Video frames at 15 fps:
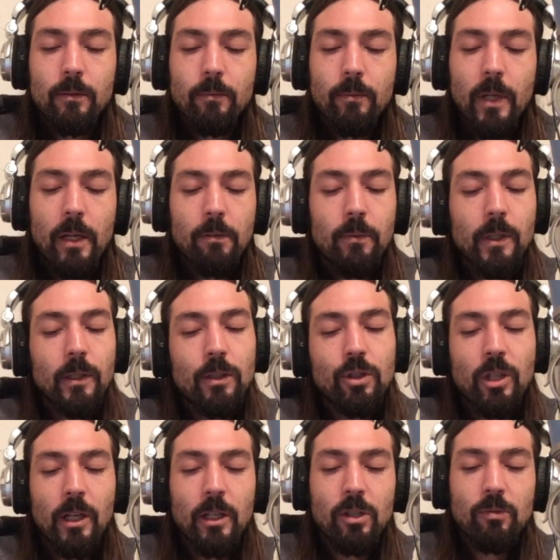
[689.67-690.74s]
made me
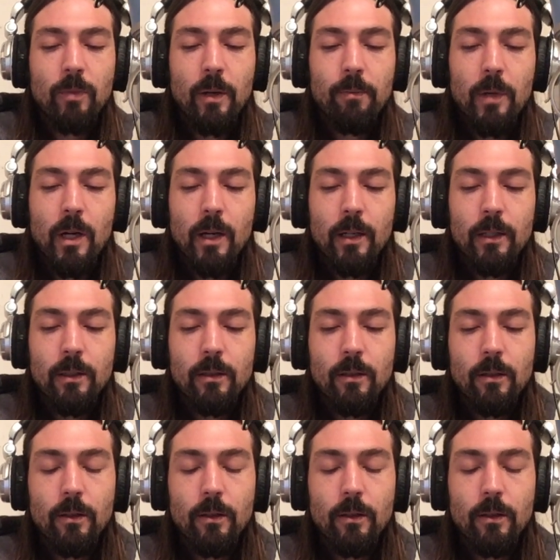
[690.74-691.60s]
change my mind.